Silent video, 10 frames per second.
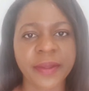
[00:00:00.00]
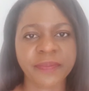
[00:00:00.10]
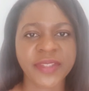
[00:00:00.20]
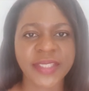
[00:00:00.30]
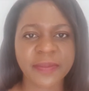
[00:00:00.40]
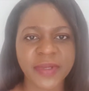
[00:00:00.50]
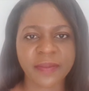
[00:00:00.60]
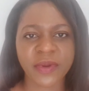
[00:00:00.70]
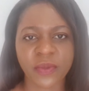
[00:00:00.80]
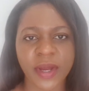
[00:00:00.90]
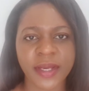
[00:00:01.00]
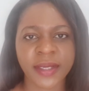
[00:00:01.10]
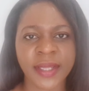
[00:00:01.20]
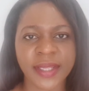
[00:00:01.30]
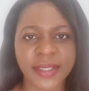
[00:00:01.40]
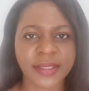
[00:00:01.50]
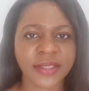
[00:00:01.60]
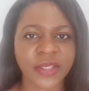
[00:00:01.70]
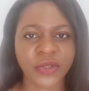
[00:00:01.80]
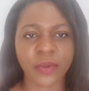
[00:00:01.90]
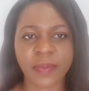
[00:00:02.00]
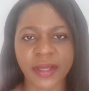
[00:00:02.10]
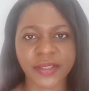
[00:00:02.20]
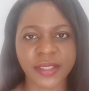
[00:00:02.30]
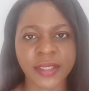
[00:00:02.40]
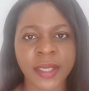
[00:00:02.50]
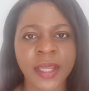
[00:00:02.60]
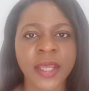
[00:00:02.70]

Okay, tip number 1 is your budget.